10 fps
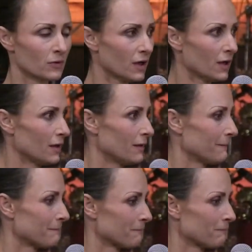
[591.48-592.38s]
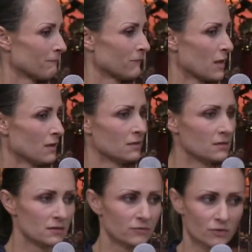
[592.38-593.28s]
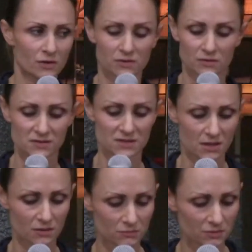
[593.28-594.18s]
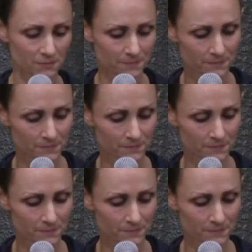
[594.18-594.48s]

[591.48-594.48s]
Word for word: Okay. If you got those down.